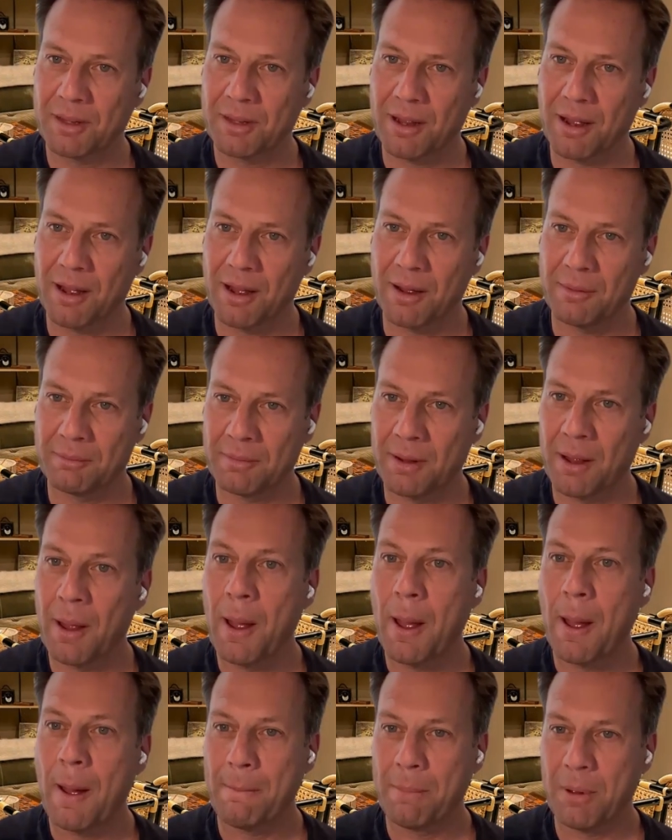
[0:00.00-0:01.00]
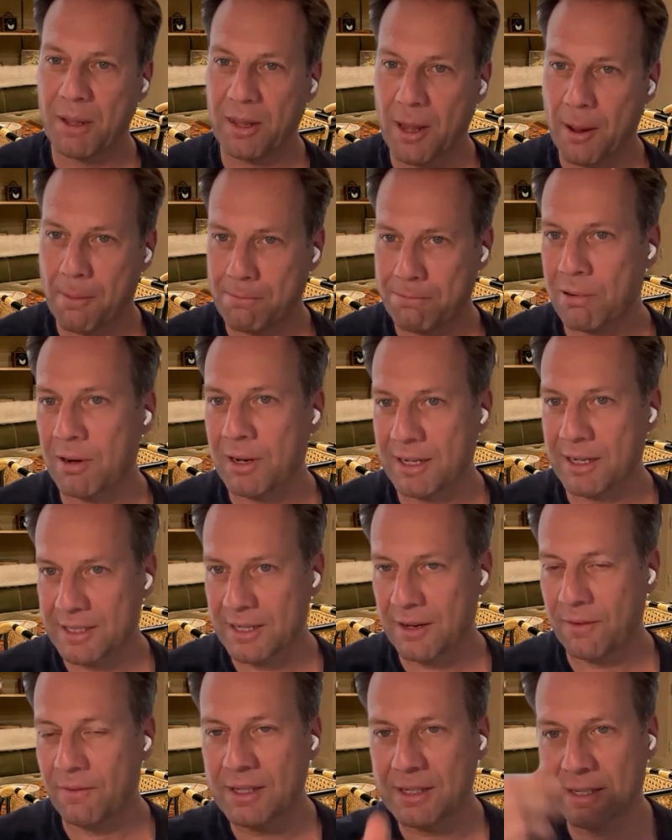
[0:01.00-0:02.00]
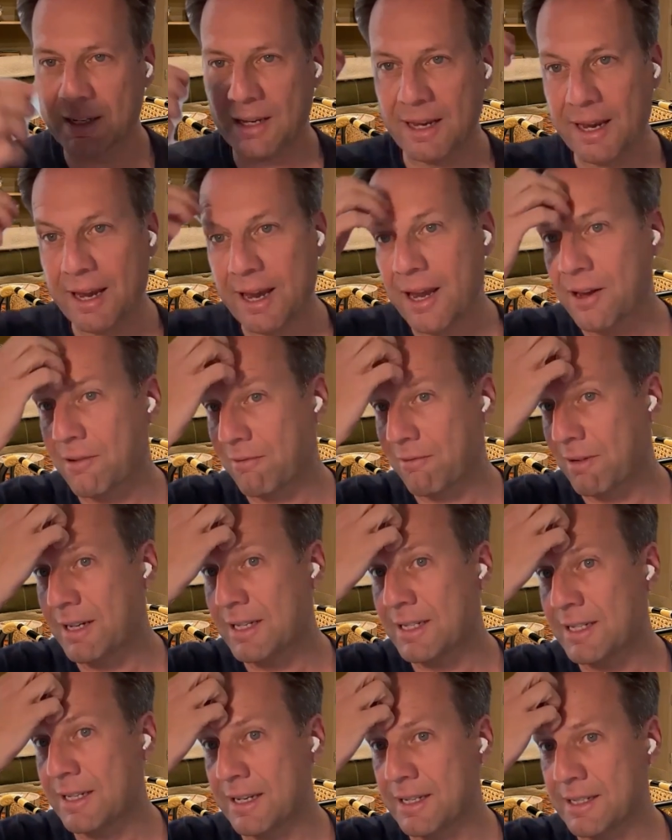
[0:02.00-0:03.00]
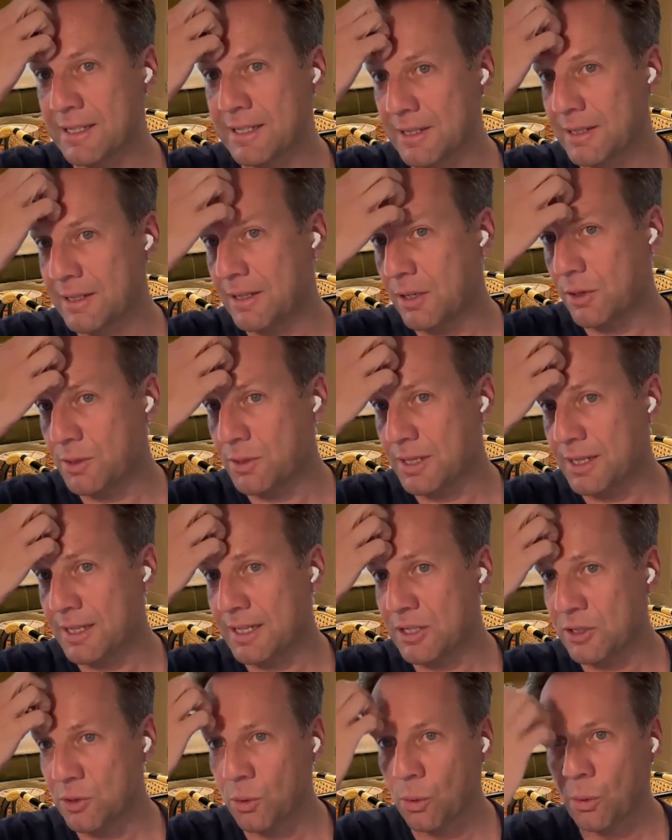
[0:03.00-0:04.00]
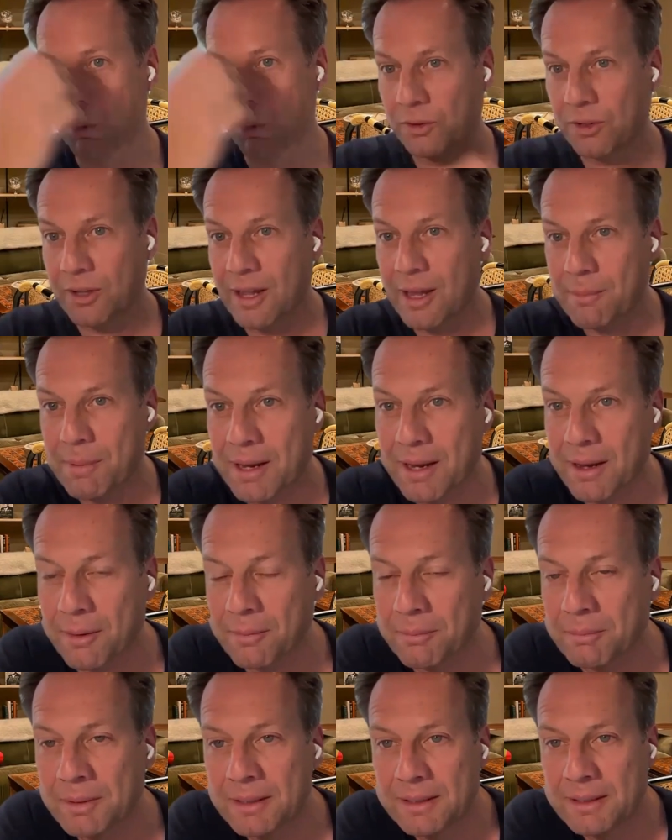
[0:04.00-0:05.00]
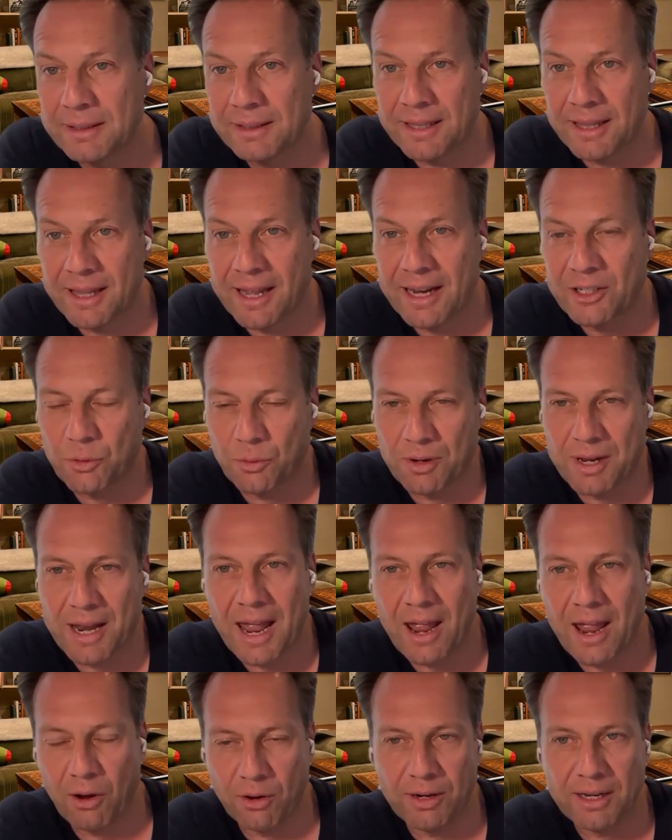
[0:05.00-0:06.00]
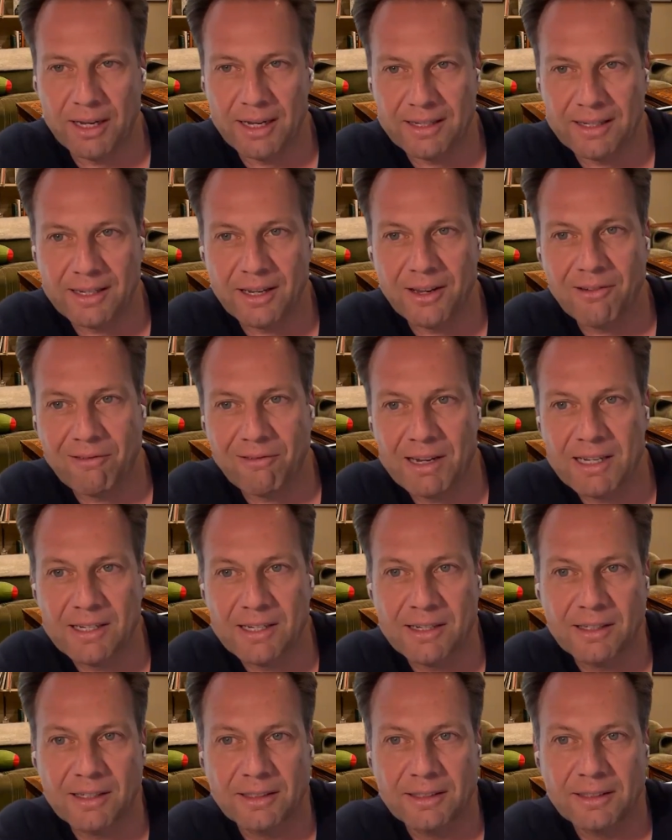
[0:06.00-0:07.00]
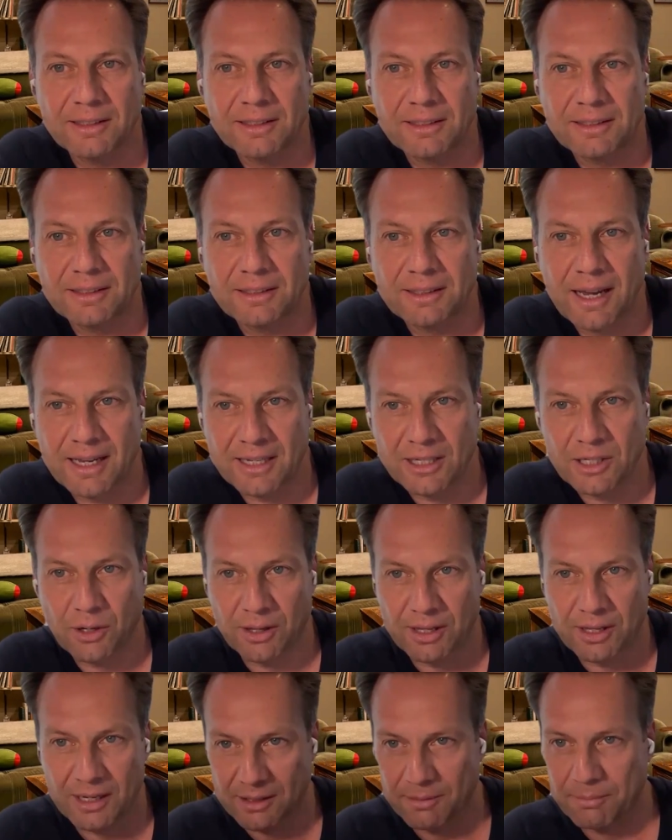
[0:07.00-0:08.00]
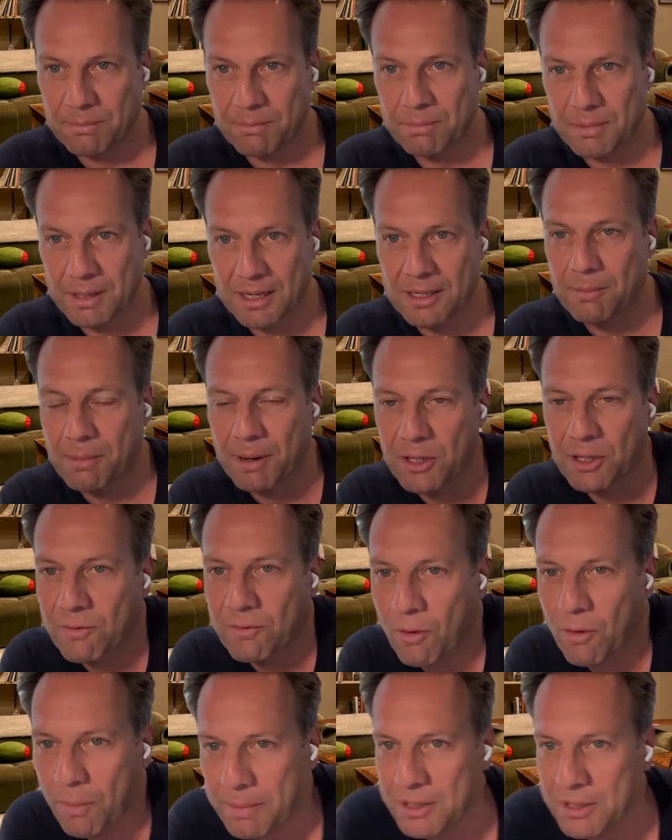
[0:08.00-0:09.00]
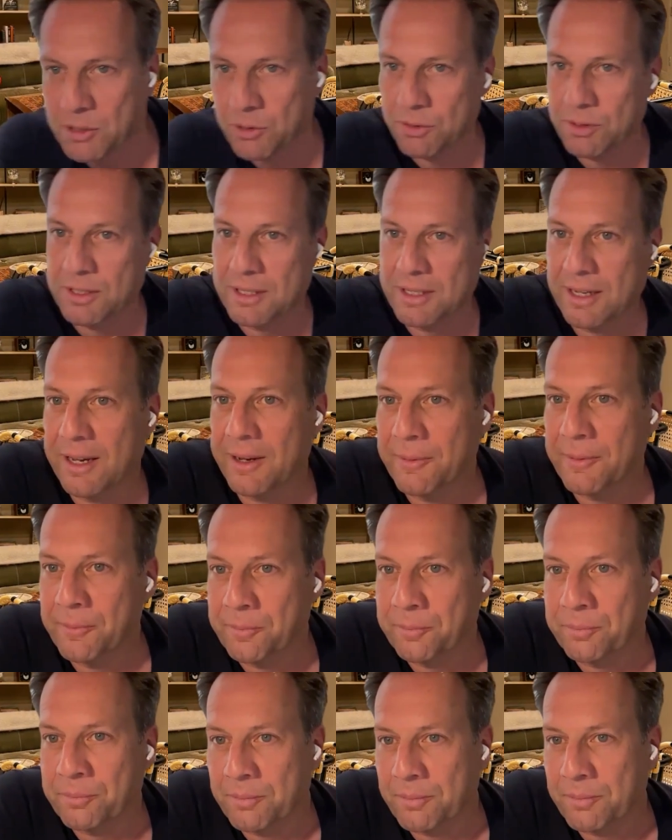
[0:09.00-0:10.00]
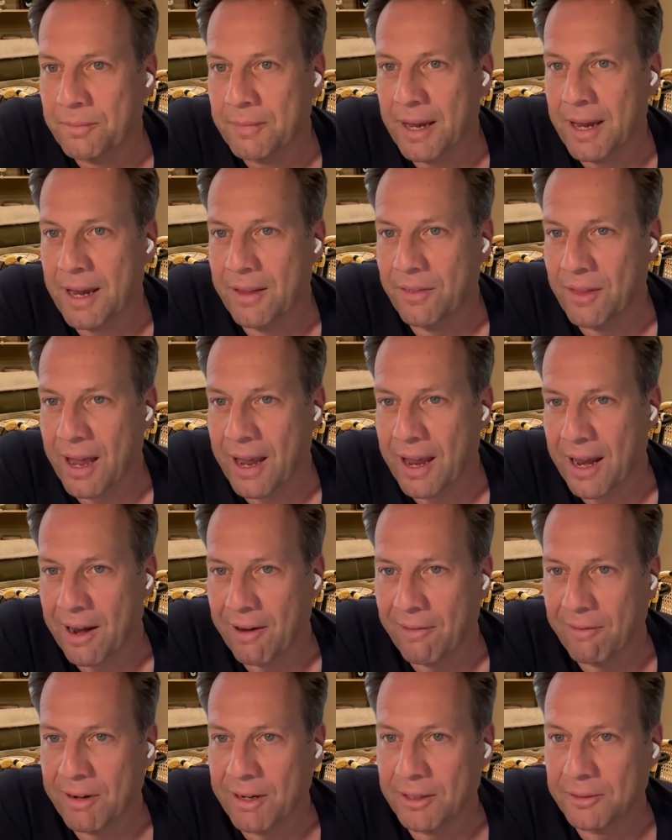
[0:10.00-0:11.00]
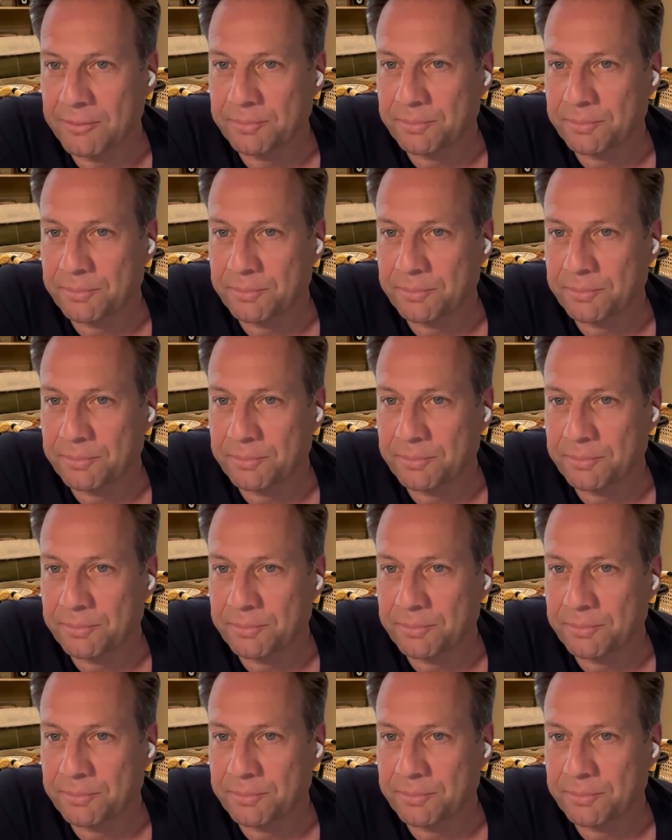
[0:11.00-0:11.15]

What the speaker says: but their productivity increases using these tools, so the actual net earnings increase. And so there's a bunch of opportunity in that area.